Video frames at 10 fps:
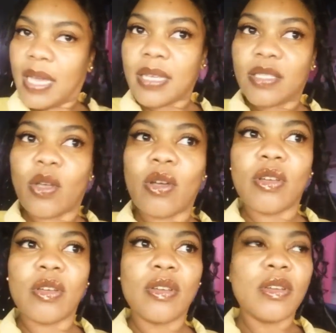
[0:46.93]
Yeah, so
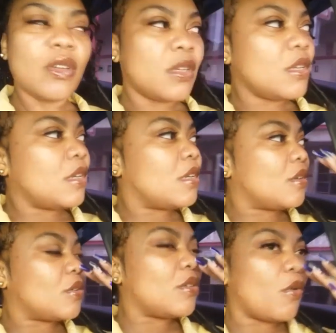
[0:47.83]

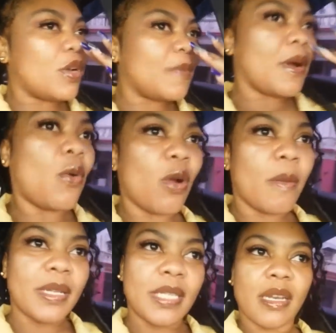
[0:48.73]
no, we leave a
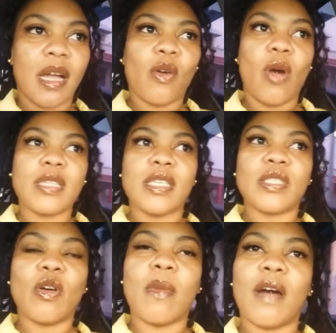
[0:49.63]
court matter now, go on, so
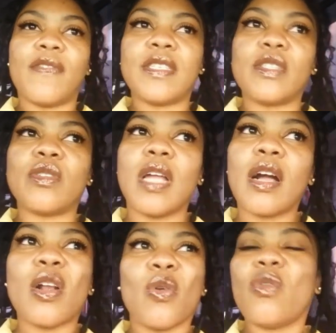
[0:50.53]
some offices that
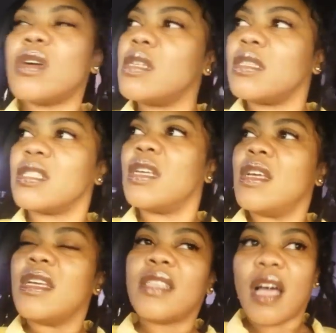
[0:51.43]
are closed.
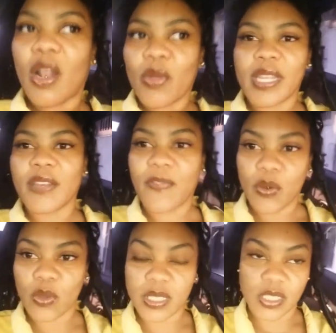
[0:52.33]
So all we need
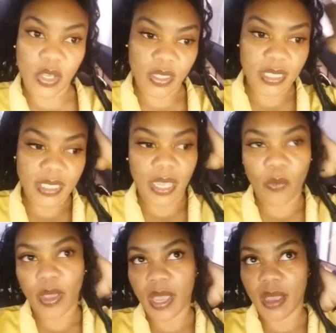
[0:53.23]
to do is just set
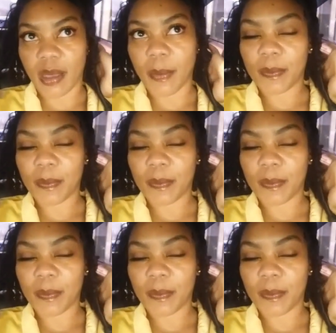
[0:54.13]
a voice